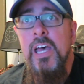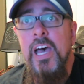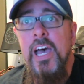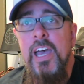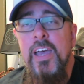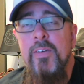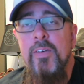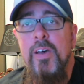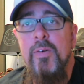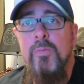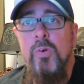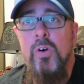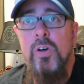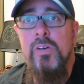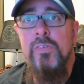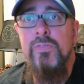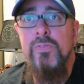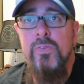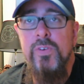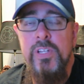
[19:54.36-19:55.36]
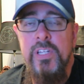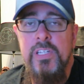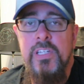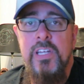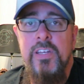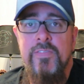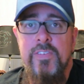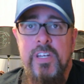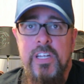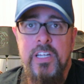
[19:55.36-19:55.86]
I'm all for the
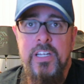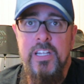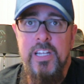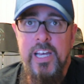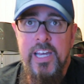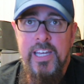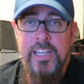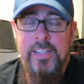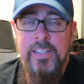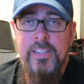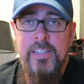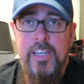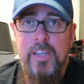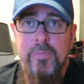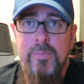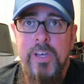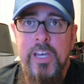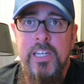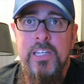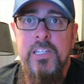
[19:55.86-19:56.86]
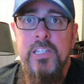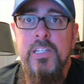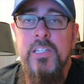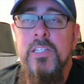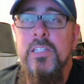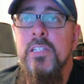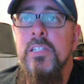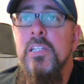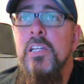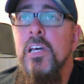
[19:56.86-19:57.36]
David and Goliath type
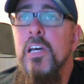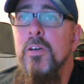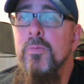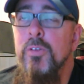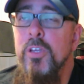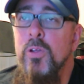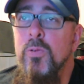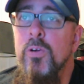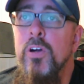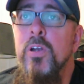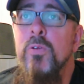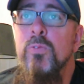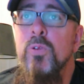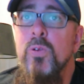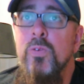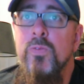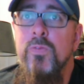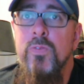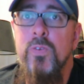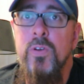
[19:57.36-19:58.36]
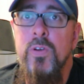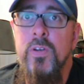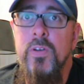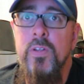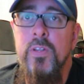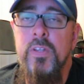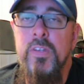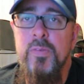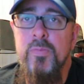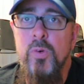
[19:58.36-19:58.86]
matches. I mean, you want to root
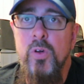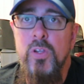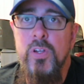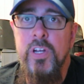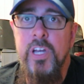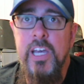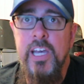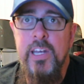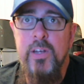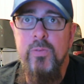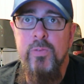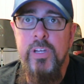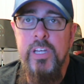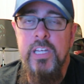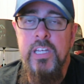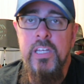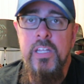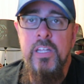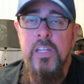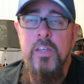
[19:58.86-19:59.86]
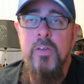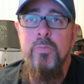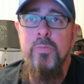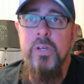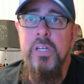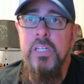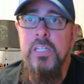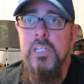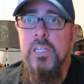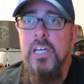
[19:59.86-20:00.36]
for the smaller guy to win,
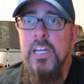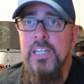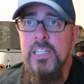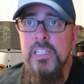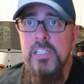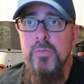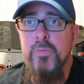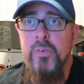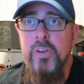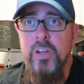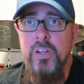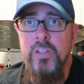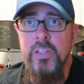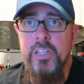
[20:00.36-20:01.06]
but I see Brock